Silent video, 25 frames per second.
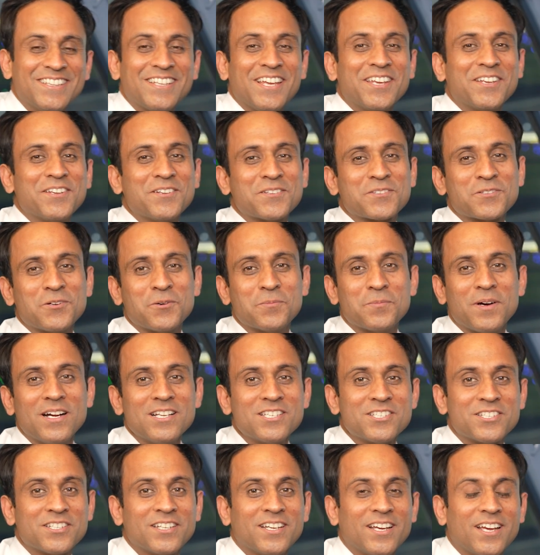Thank you so
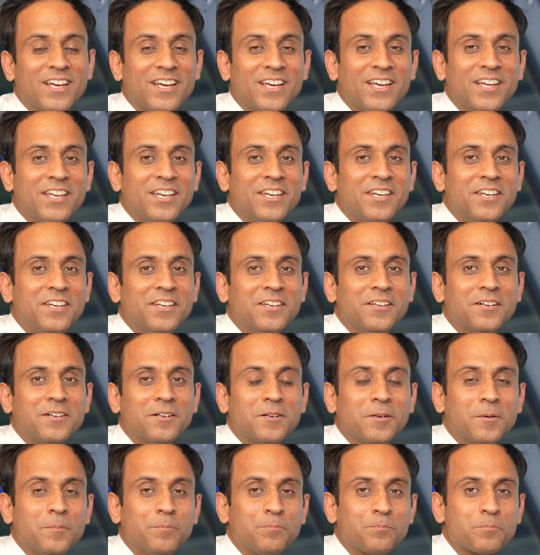much. And
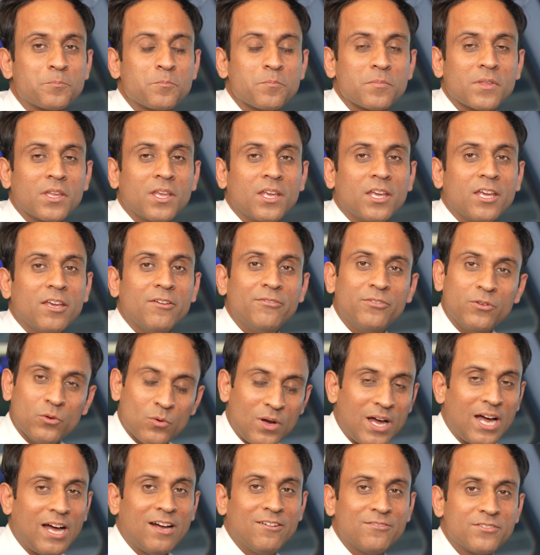um, if
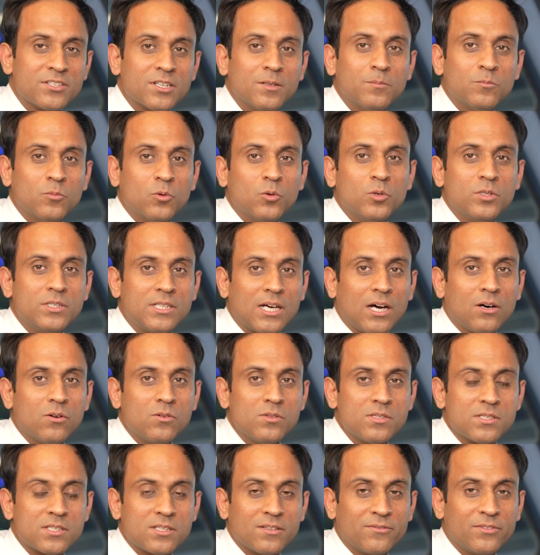you have some more
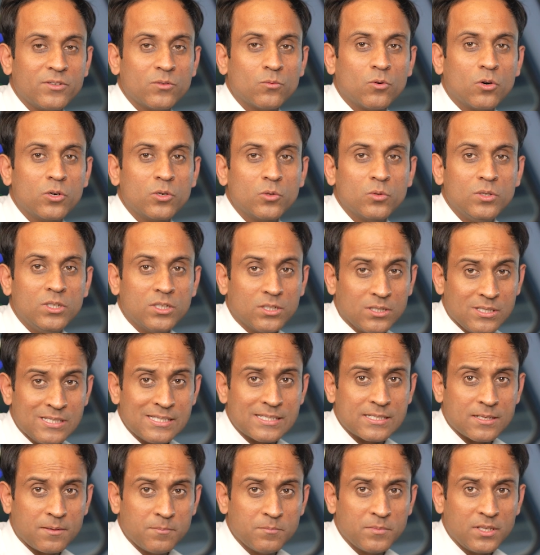doubts, if you want to
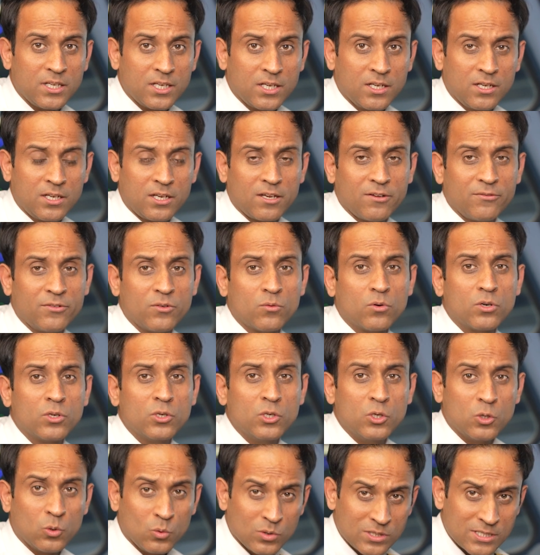learn something, if you want
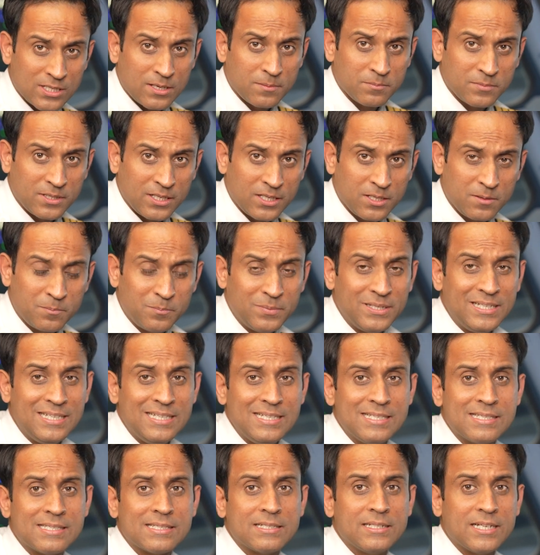to know something,
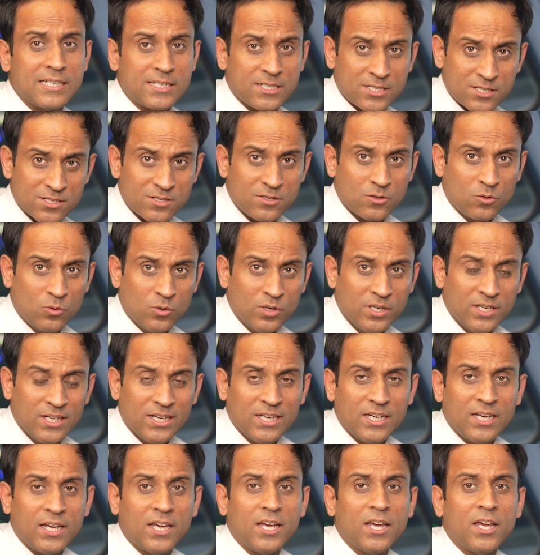please let us know.
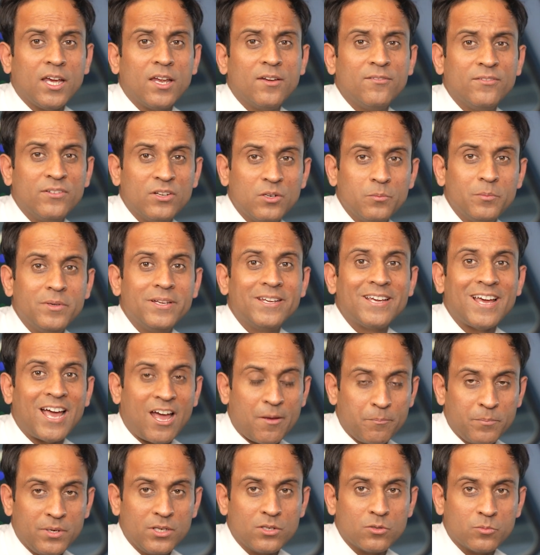And we'll be
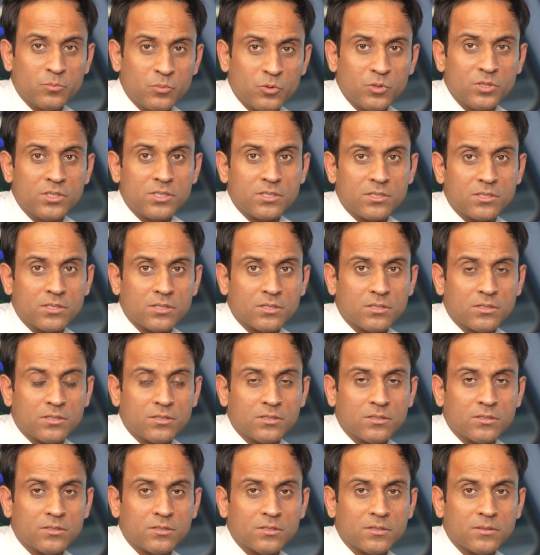happy to put
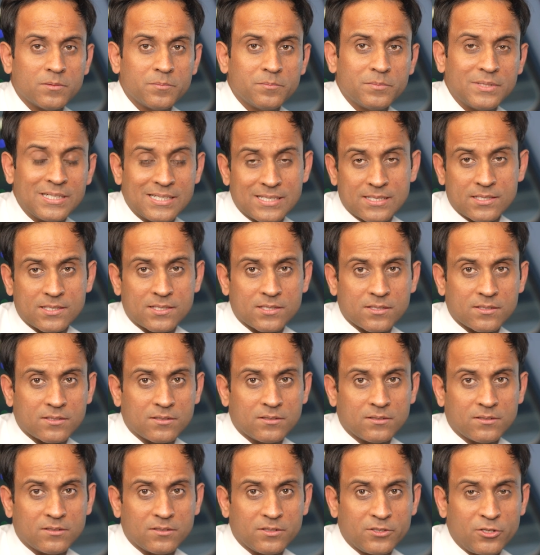uh, this,
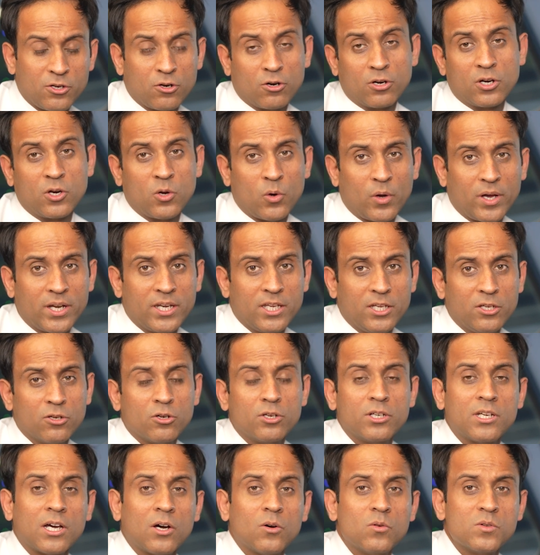uh, your query,
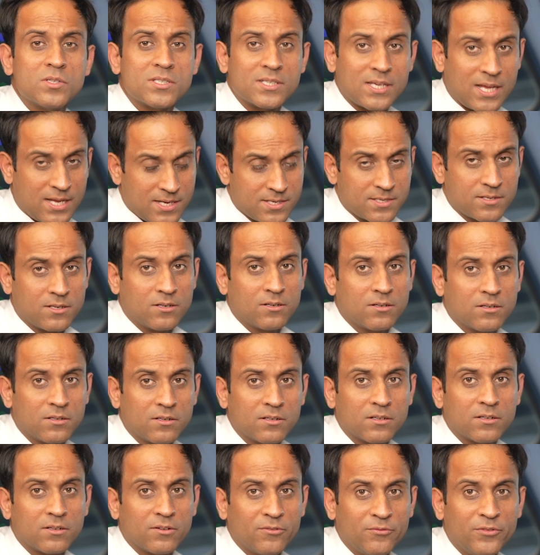your doubts as
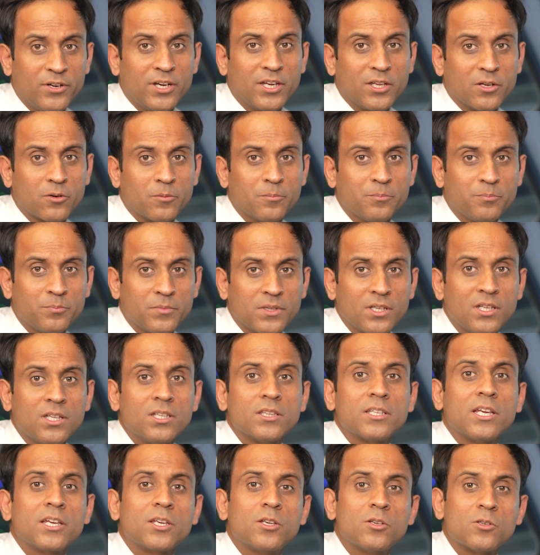our uh, video.
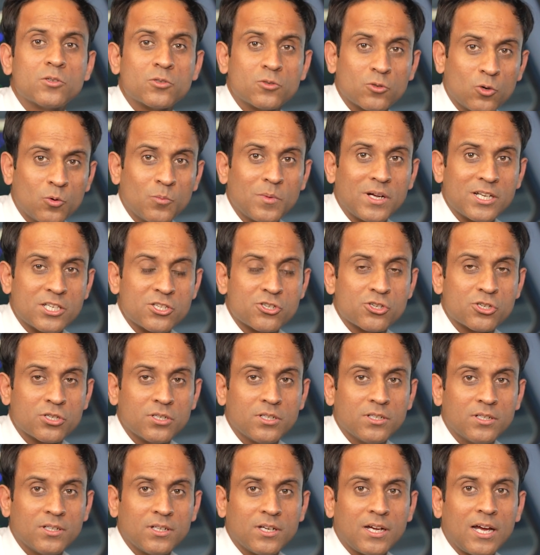Thank you so
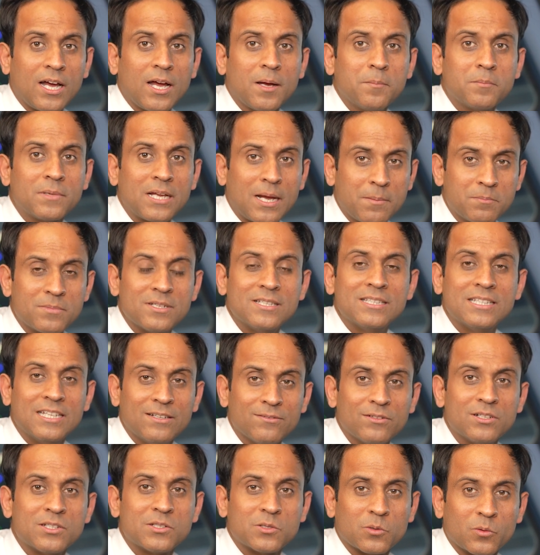much. I'm Captain
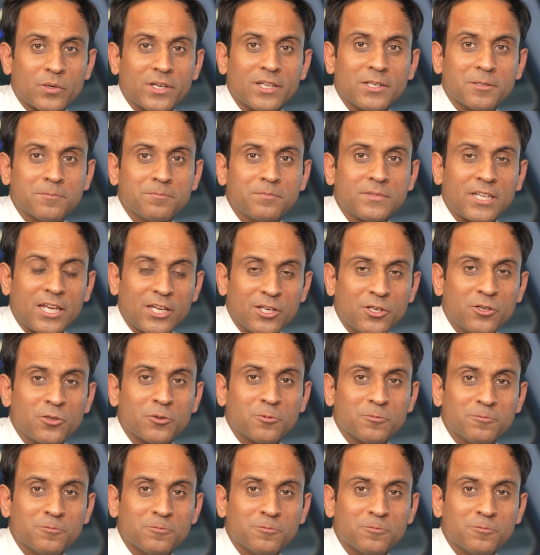Deval Soni. Thank